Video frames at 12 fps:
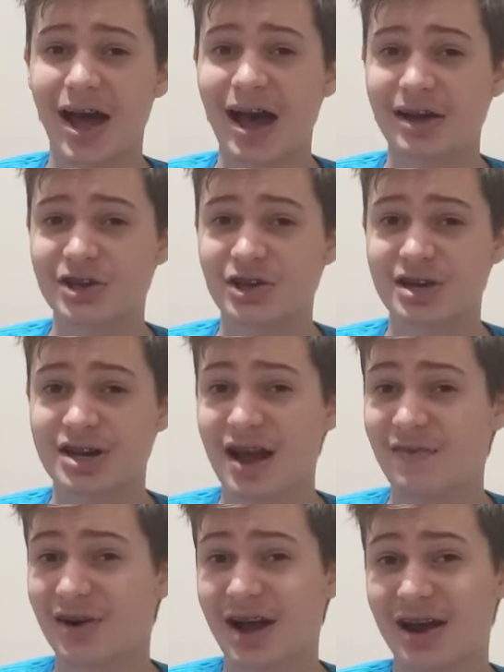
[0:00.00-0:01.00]
actually
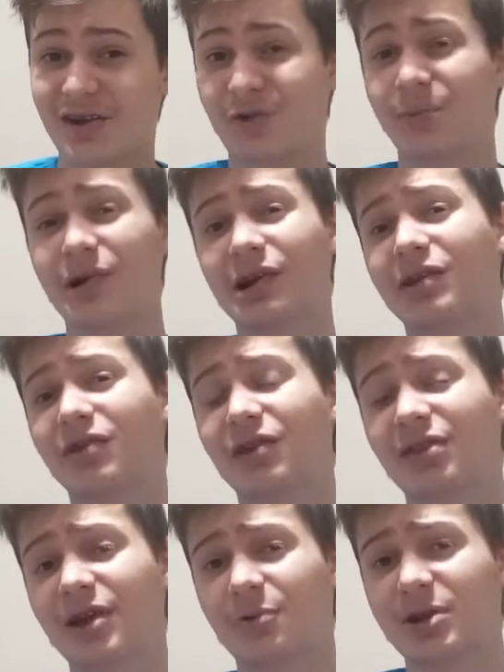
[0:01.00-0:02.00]
never had experience
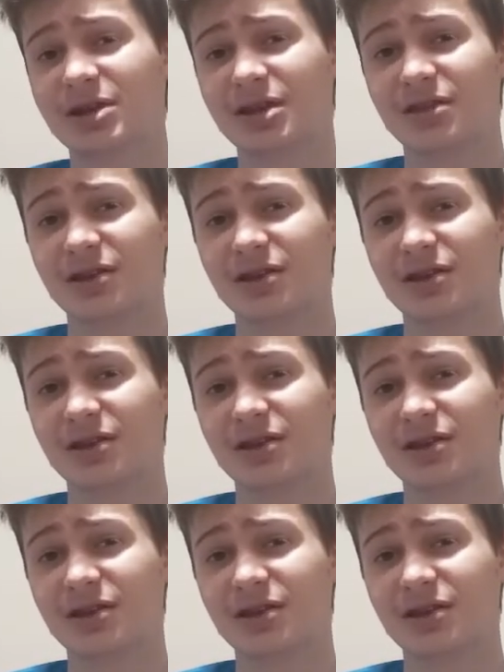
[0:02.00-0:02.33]
in that we did